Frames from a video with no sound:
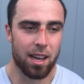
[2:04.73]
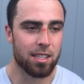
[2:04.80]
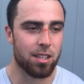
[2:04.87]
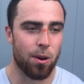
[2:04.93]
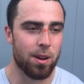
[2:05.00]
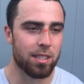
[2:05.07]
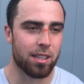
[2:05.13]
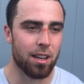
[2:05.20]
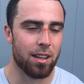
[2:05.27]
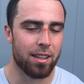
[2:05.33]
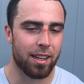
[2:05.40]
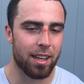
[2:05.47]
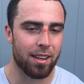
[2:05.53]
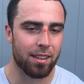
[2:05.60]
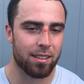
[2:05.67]
It's always good
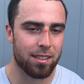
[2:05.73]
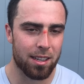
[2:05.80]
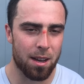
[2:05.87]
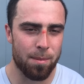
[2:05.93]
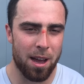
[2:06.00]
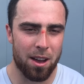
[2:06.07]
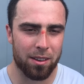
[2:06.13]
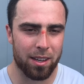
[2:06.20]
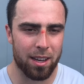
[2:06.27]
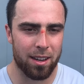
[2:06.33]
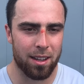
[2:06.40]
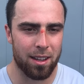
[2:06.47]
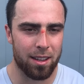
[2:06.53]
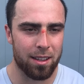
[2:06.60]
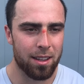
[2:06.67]
to get to come out, get
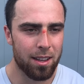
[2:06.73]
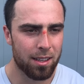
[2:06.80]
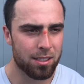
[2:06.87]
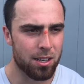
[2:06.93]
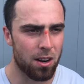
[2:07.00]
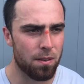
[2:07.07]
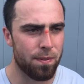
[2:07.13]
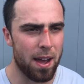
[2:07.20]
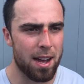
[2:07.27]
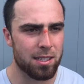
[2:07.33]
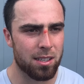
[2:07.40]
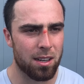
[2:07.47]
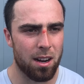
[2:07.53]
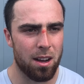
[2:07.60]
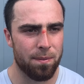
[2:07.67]
a start
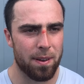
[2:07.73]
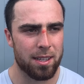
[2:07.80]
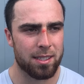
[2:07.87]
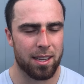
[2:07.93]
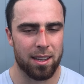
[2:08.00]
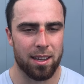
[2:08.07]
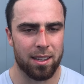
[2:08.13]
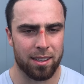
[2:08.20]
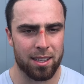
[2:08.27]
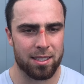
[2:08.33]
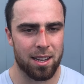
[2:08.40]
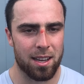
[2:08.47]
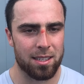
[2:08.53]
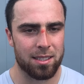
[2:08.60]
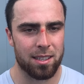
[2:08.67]
fast on offense. It
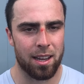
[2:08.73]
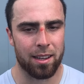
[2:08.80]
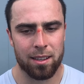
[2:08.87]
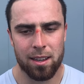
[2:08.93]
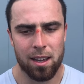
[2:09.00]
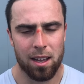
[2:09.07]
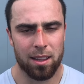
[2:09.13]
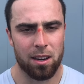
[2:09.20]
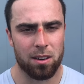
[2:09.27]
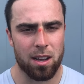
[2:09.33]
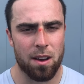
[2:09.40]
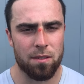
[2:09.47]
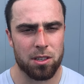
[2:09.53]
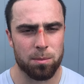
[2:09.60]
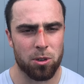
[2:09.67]
gets us, like, a little
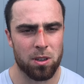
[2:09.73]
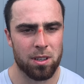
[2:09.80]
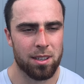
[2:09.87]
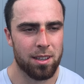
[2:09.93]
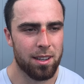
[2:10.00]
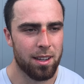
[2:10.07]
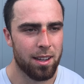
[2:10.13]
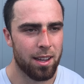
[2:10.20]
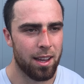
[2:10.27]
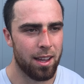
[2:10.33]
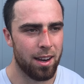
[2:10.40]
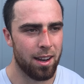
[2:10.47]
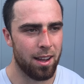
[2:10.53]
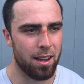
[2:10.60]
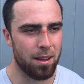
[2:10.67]
comfortable.
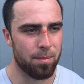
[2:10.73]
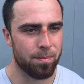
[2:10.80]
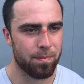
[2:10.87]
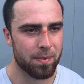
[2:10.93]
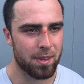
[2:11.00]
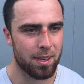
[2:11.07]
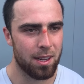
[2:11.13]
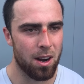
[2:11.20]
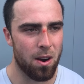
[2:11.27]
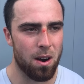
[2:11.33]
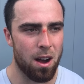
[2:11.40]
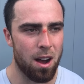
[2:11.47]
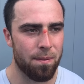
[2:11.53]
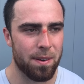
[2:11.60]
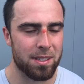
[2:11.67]
And, you know,
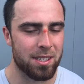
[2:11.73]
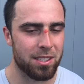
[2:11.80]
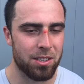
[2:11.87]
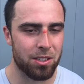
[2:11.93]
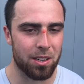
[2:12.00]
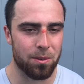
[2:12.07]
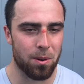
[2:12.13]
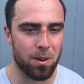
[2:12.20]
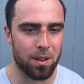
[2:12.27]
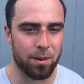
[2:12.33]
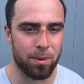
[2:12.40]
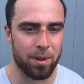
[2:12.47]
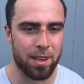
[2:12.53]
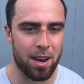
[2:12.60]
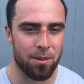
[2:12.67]
our offense is usually
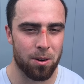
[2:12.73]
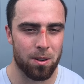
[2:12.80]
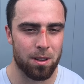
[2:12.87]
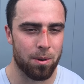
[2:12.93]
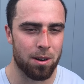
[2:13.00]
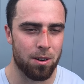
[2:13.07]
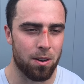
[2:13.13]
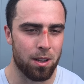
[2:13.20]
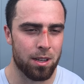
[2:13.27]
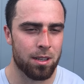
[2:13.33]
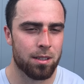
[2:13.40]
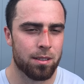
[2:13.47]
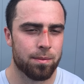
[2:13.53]
rolling. When they're rolling, we're rolling.